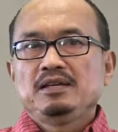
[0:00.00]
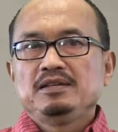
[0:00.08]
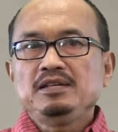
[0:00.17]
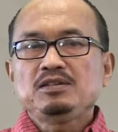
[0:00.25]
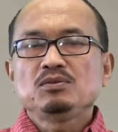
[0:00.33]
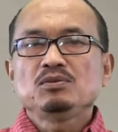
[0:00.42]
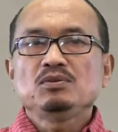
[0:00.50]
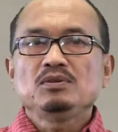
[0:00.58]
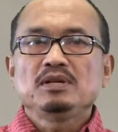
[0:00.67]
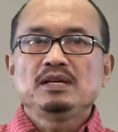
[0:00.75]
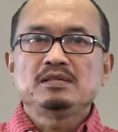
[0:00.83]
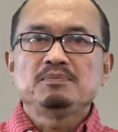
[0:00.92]
D2
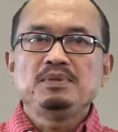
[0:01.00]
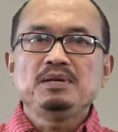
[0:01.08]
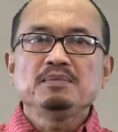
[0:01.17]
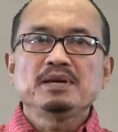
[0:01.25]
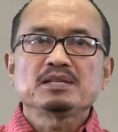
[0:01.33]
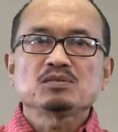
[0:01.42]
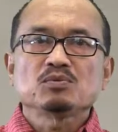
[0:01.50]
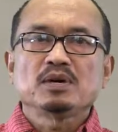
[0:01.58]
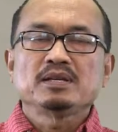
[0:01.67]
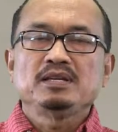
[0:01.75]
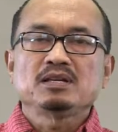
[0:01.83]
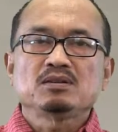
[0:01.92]
is B minus
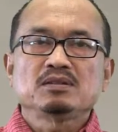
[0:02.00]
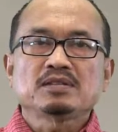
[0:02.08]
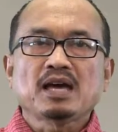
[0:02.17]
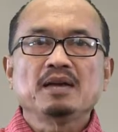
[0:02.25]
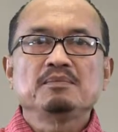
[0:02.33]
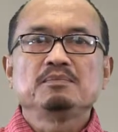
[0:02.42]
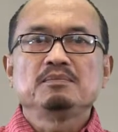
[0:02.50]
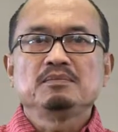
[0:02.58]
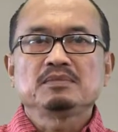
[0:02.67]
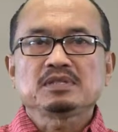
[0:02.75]
1 times